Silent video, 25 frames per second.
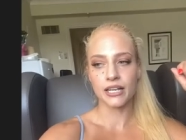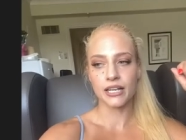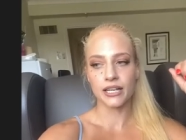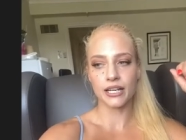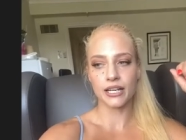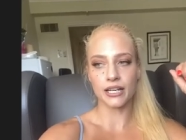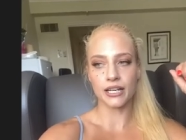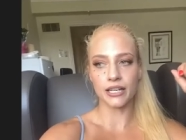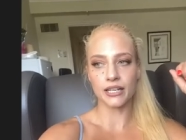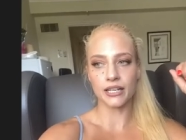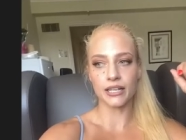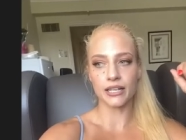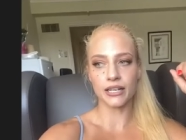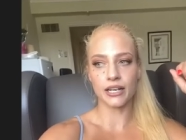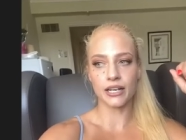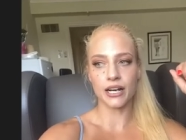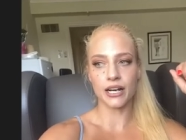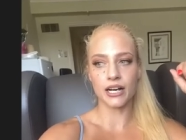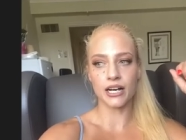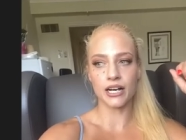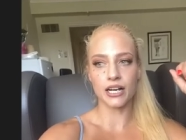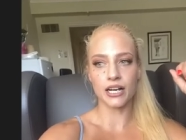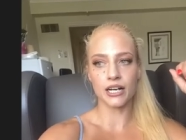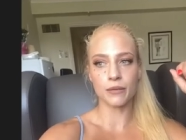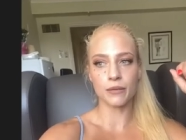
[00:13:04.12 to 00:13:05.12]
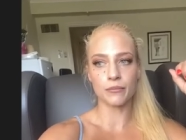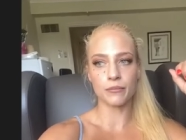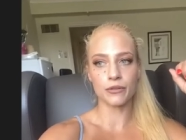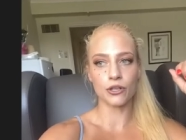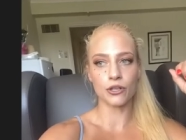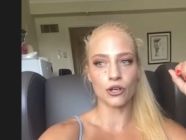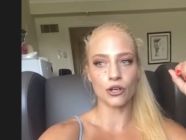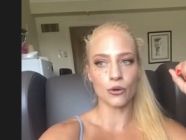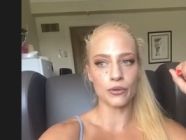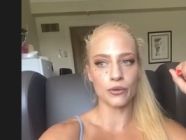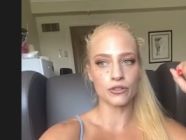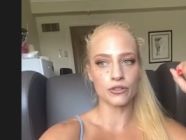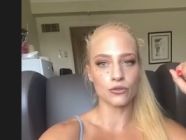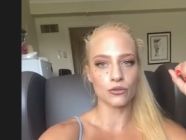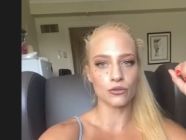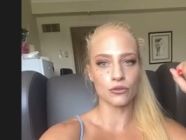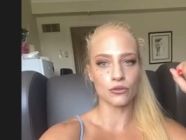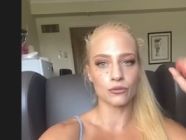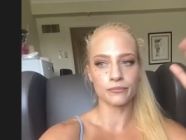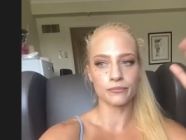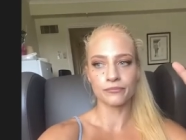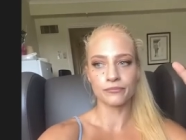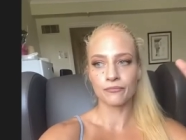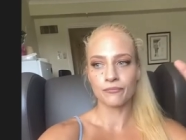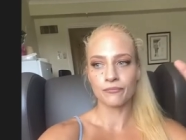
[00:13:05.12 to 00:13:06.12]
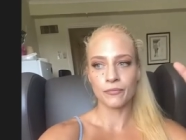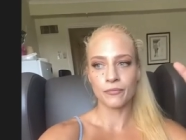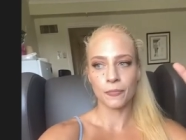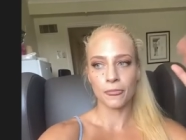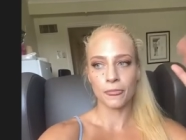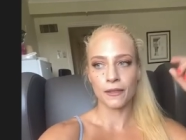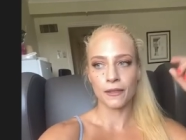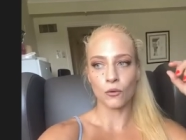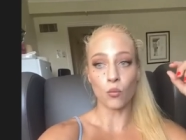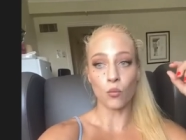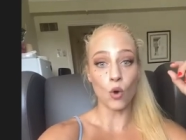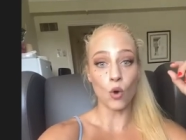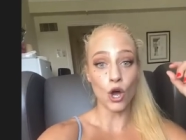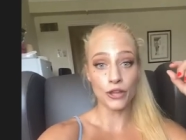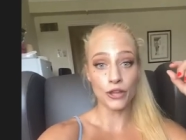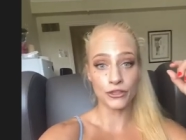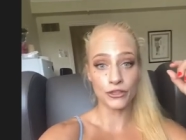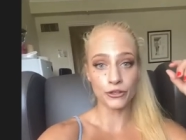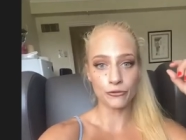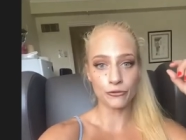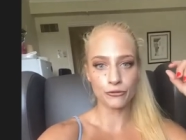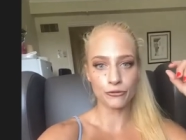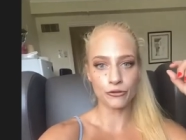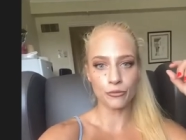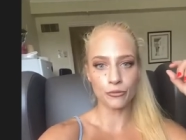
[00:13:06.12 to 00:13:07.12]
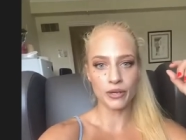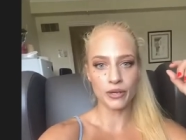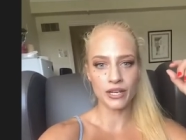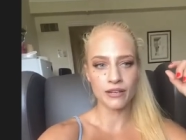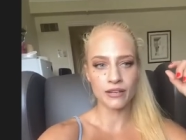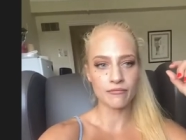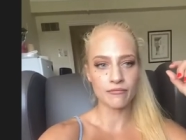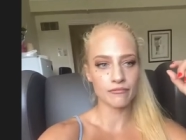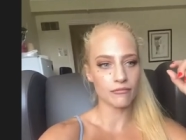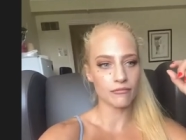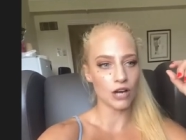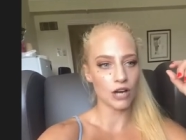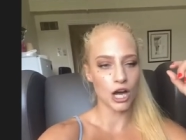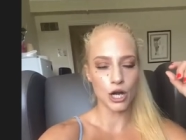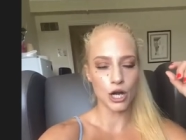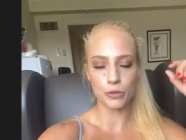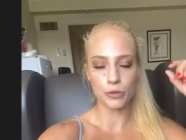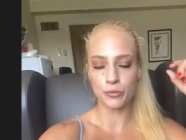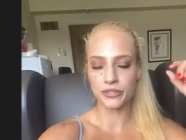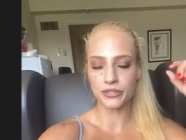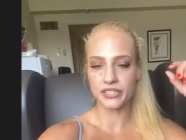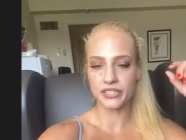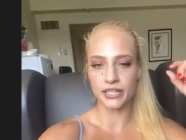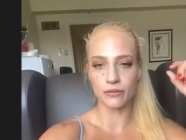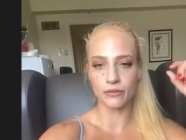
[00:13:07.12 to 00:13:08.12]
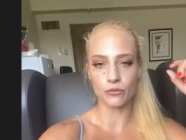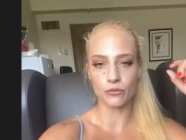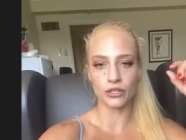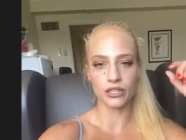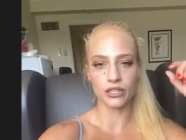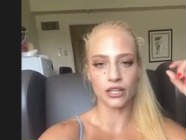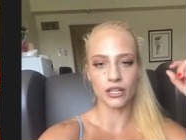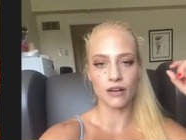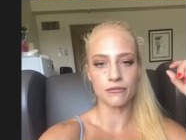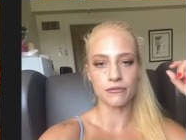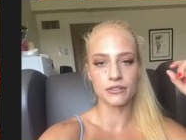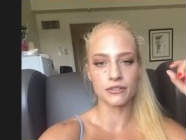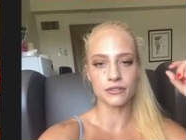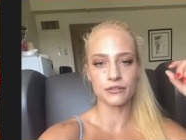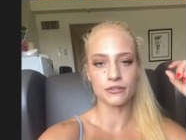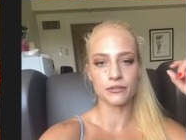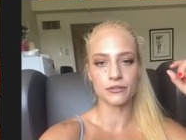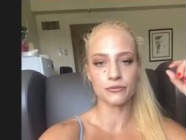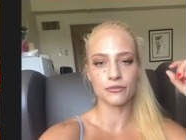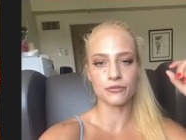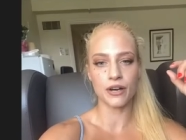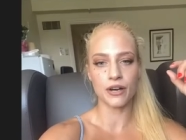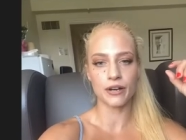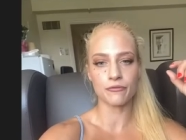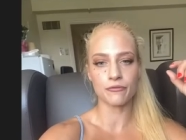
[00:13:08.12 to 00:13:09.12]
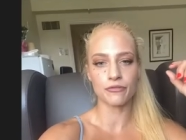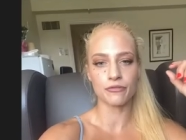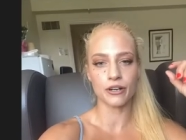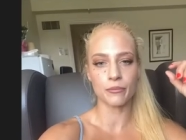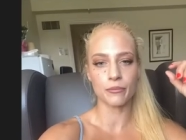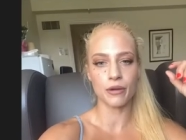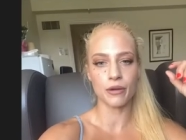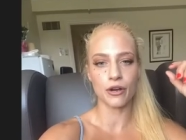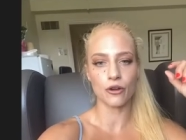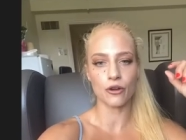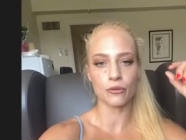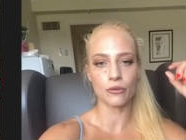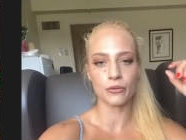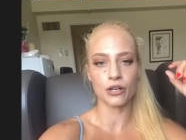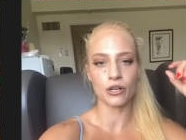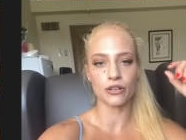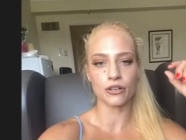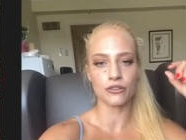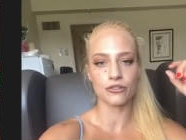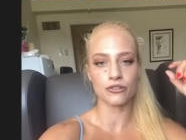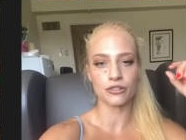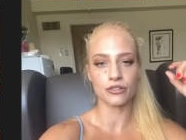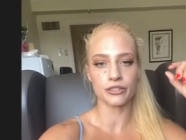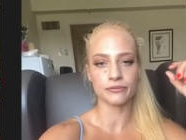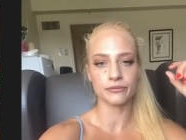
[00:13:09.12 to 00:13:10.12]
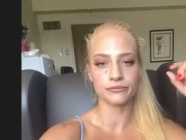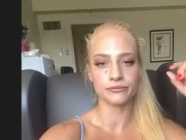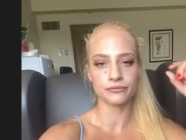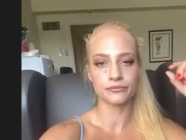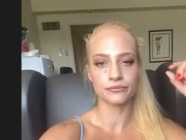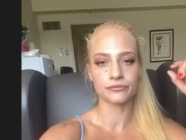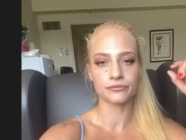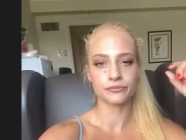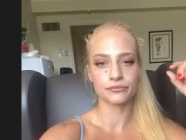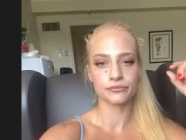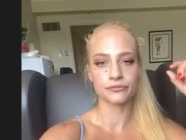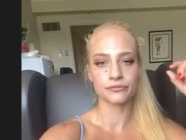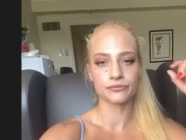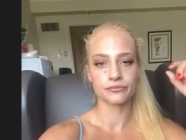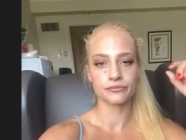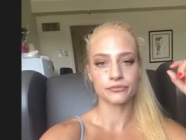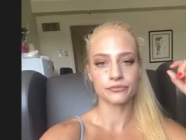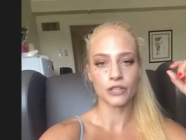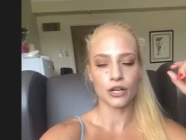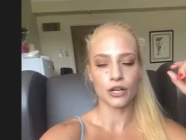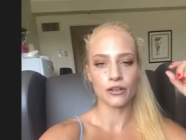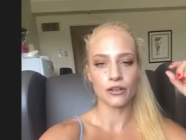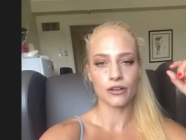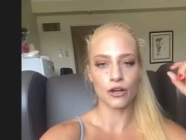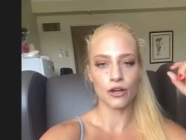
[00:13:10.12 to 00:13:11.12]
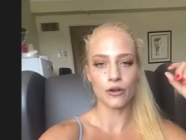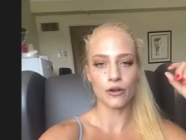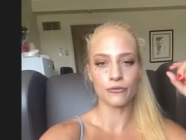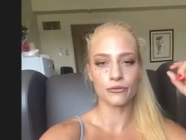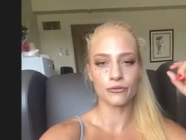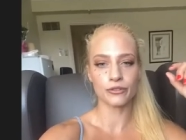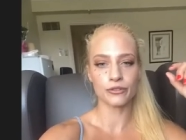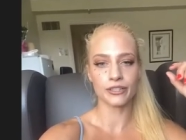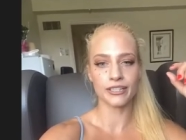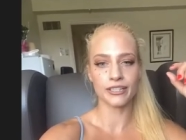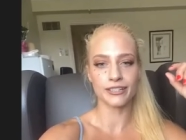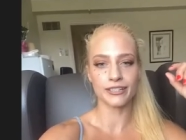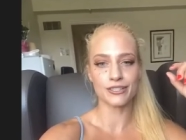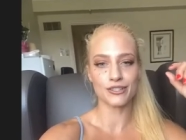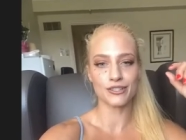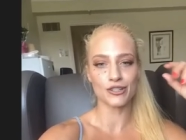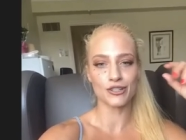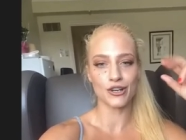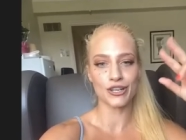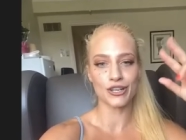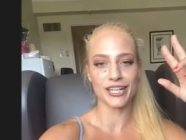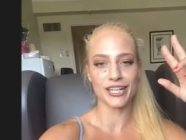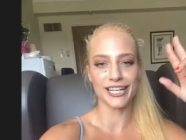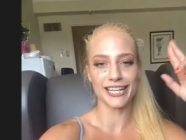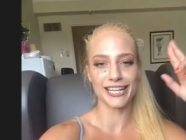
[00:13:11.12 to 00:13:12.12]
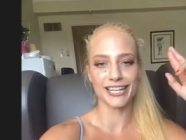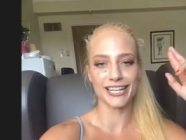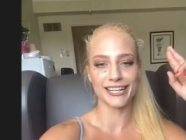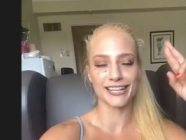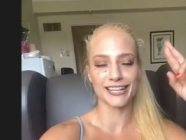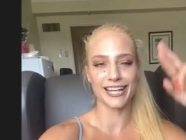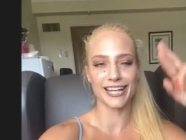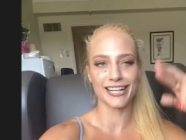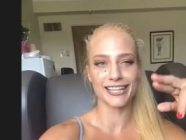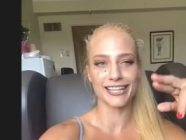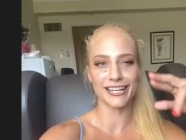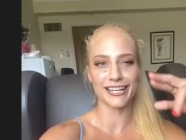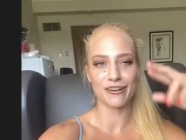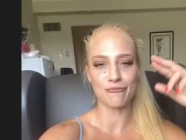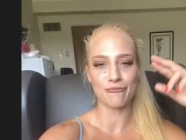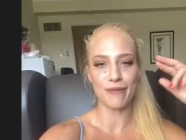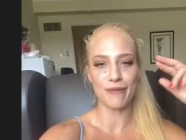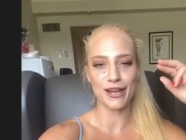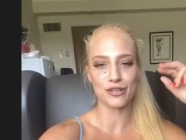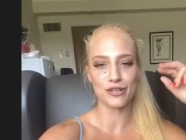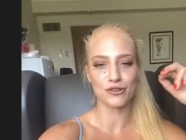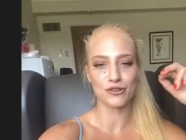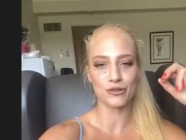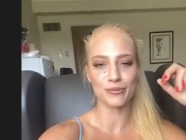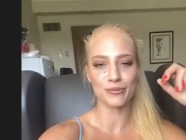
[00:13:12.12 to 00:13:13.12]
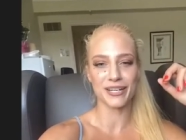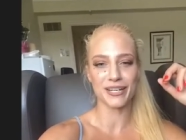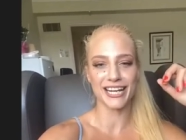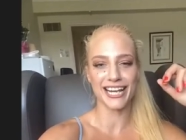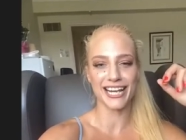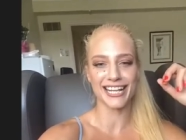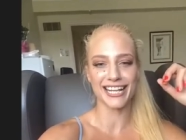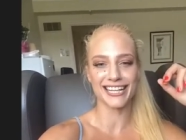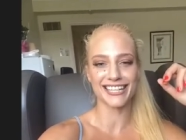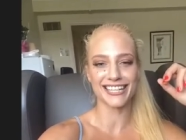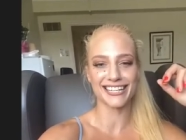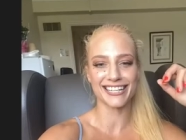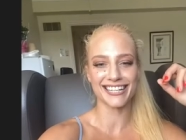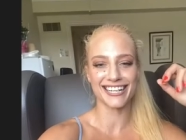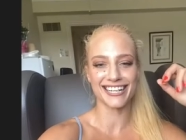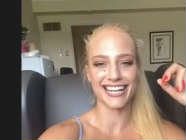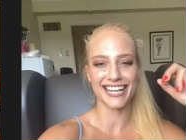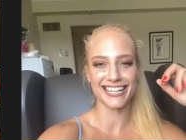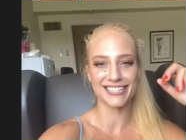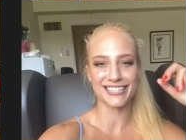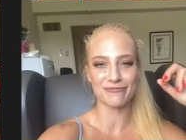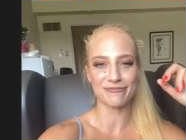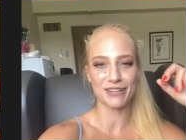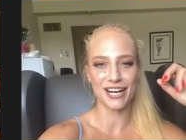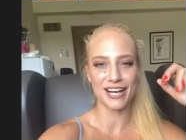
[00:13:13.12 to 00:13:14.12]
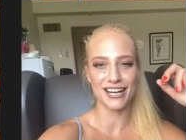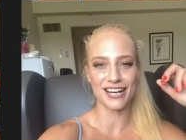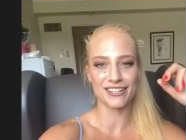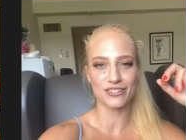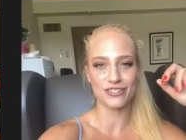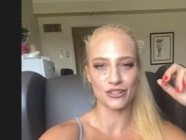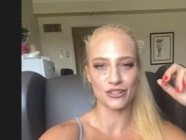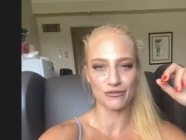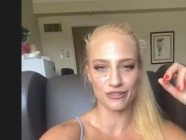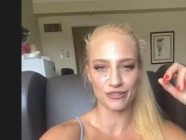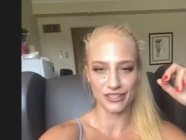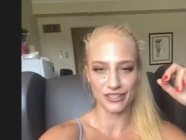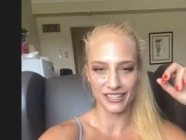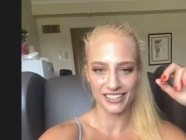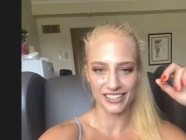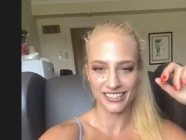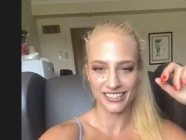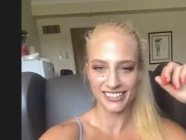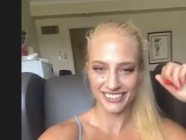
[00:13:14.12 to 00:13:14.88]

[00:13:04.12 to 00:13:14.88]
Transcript: you know, it's all worth it for me, 100% would love to fight in front of my home country. Hopefully, don't get there in Matchroom, can get some cards over there.